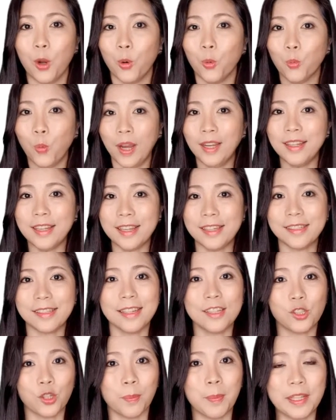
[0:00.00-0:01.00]
What is
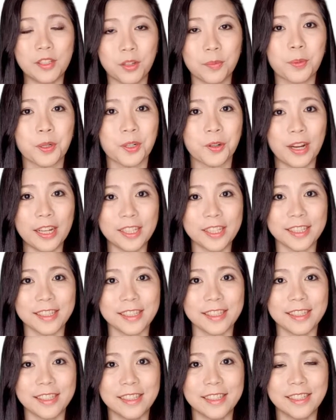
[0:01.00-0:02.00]
a geometric
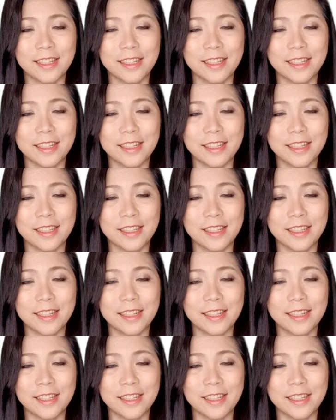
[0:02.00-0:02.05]
progression?